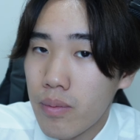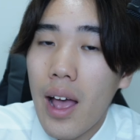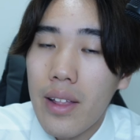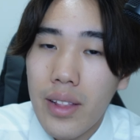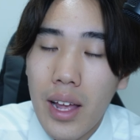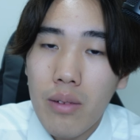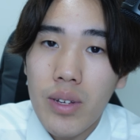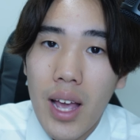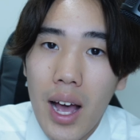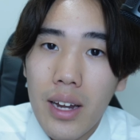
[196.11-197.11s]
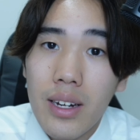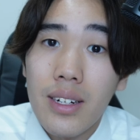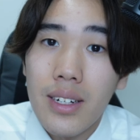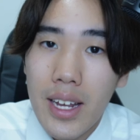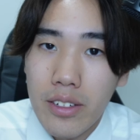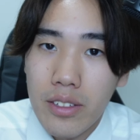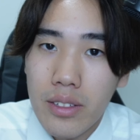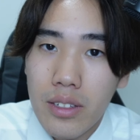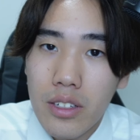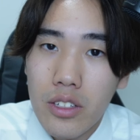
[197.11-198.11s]
and then we add reru.
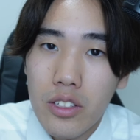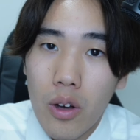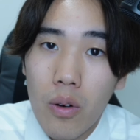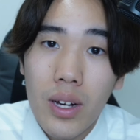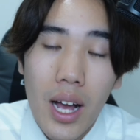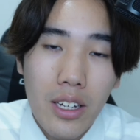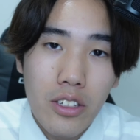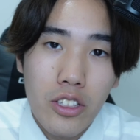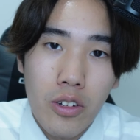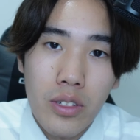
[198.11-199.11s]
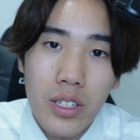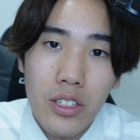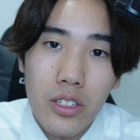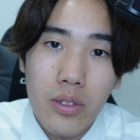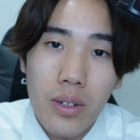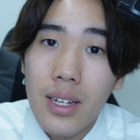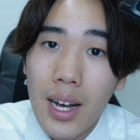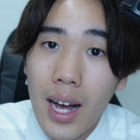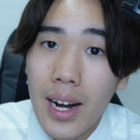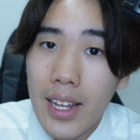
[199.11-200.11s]
So kaku turns into
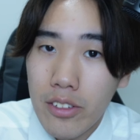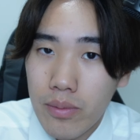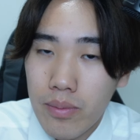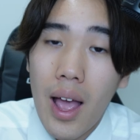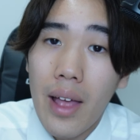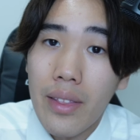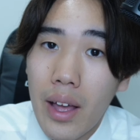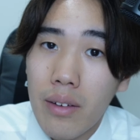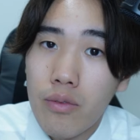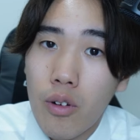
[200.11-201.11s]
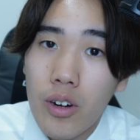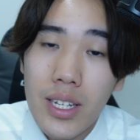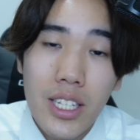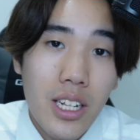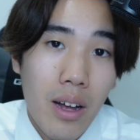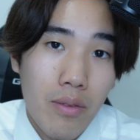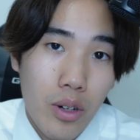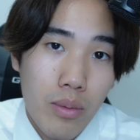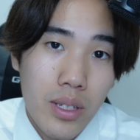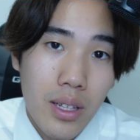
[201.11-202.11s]
kakareru. And then for ichidan
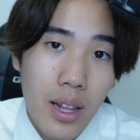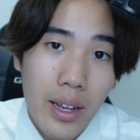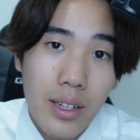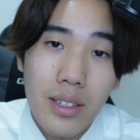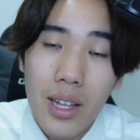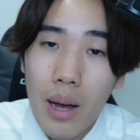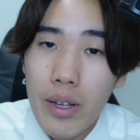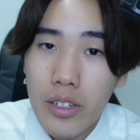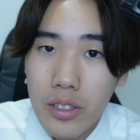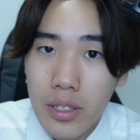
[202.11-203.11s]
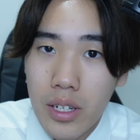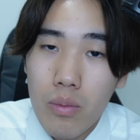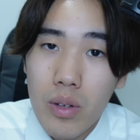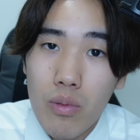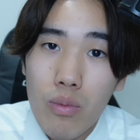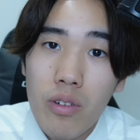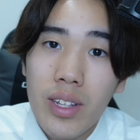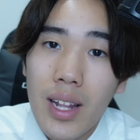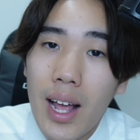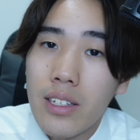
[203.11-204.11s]
verbs like taberu, we remove
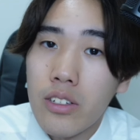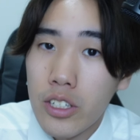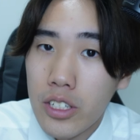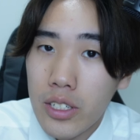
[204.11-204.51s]
the last ru